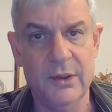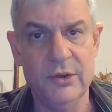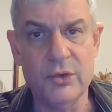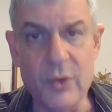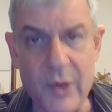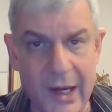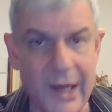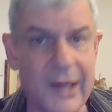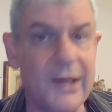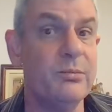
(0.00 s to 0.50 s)

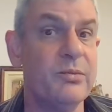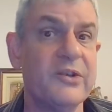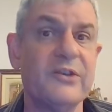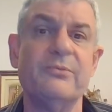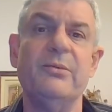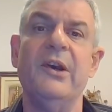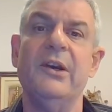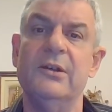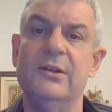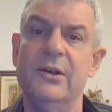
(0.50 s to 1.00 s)
to gain
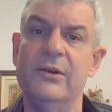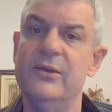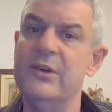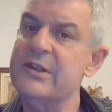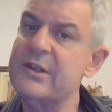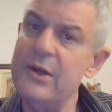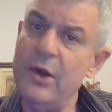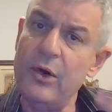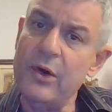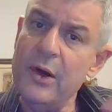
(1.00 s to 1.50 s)
perspective.
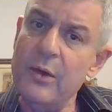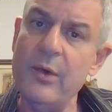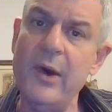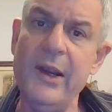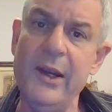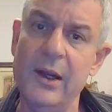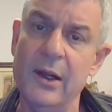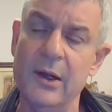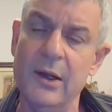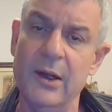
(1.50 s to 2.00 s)
It's the only
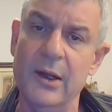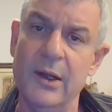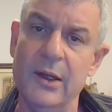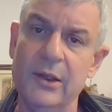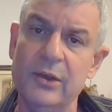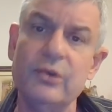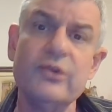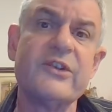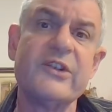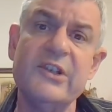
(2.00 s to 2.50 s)
way
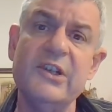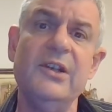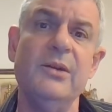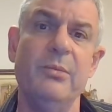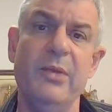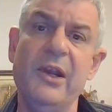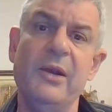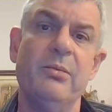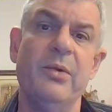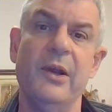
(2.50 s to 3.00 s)
to see the
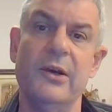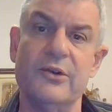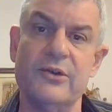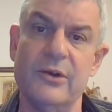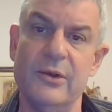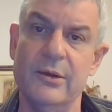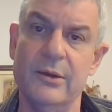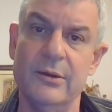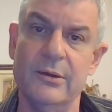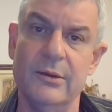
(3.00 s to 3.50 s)
big
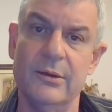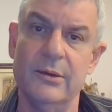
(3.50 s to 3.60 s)
picture.